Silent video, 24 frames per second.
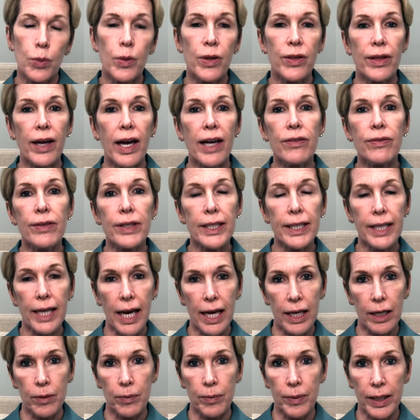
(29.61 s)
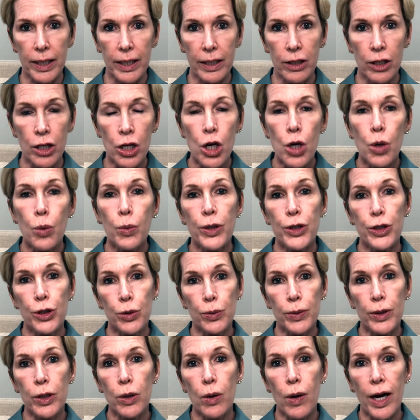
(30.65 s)
With IV ketamine, we
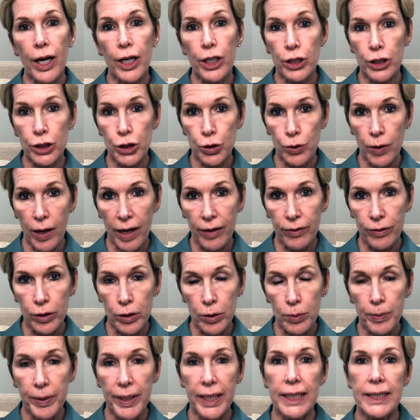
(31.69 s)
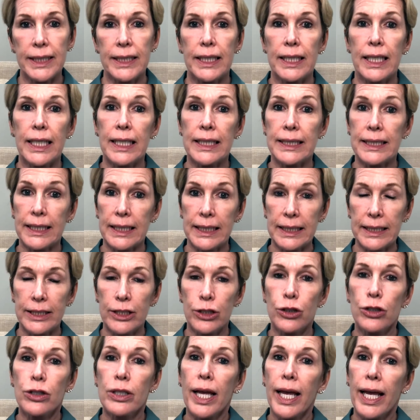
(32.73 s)
do require a driver because it is
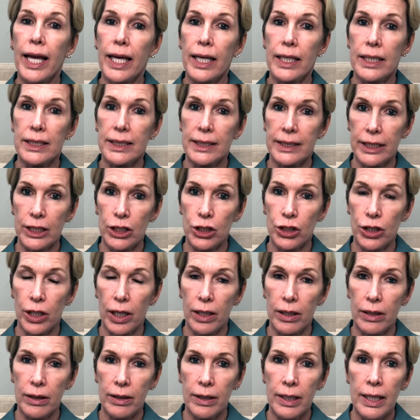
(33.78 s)
considered anesthesia,